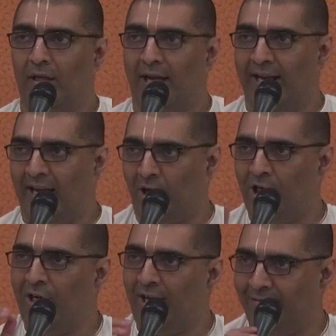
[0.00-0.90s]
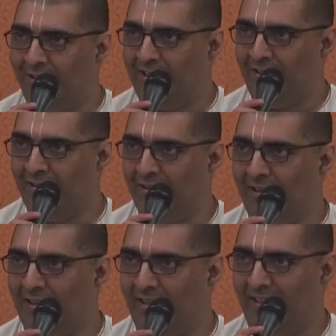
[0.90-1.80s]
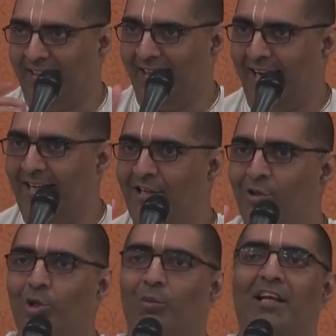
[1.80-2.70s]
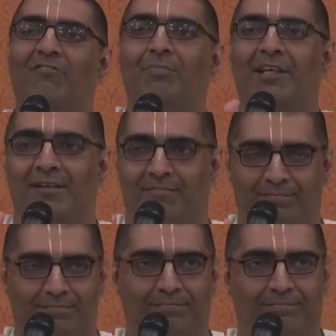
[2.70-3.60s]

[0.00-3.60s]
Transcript: According to Ayurveda, 9 to 12 p.m.,